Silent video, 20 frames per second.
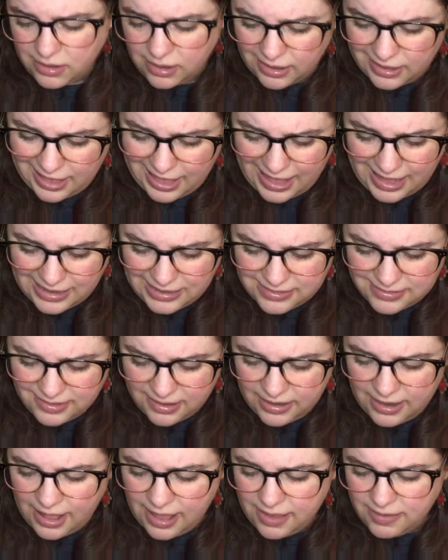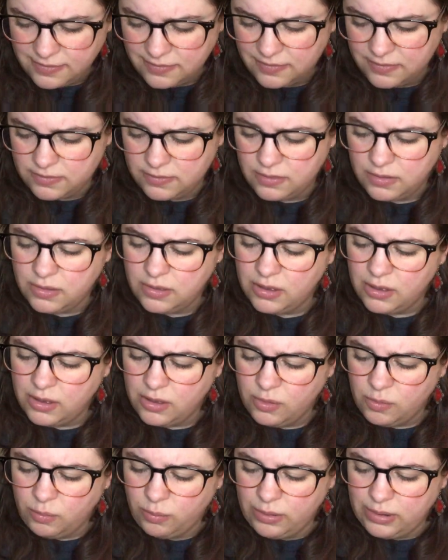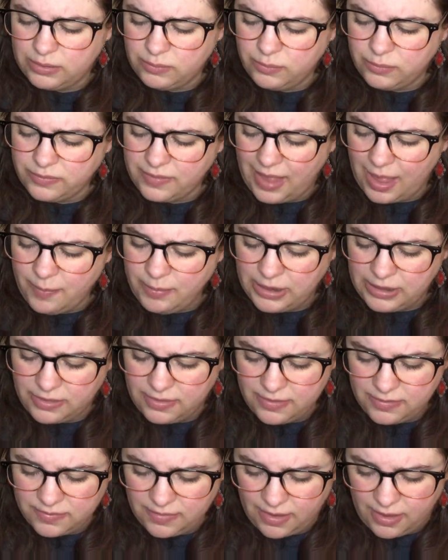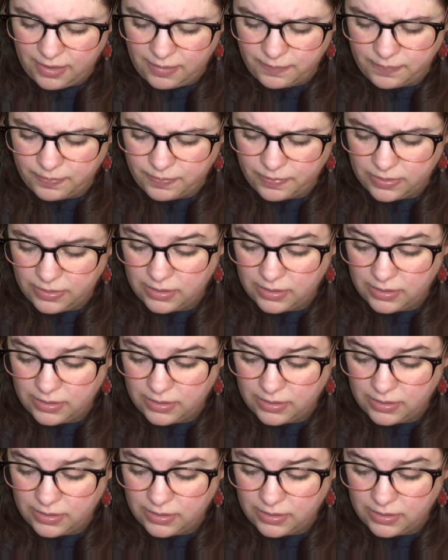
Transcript: Again? Dad asks. What was happening this time?